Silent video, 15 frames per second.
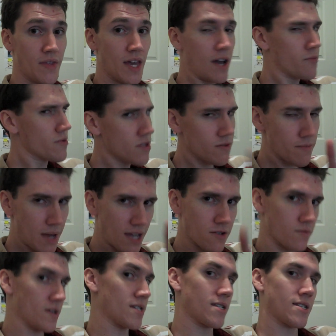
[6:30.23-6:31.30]
And one of the main
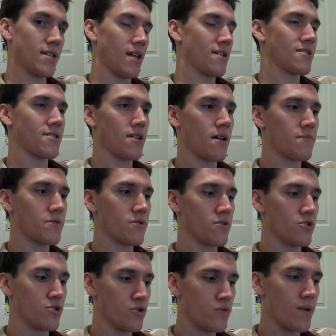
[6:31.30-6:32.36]
reasons that I stopped
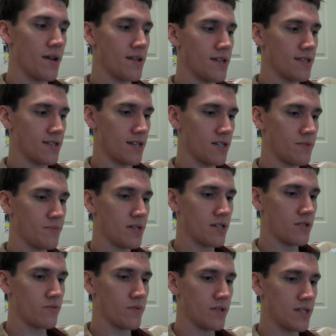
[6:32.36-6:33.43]
doing Nintendo
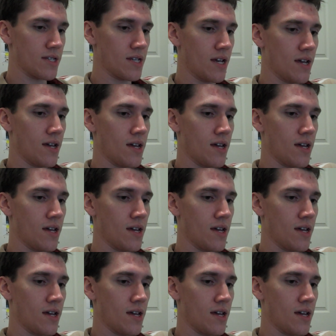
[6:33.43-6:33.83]
Speaks was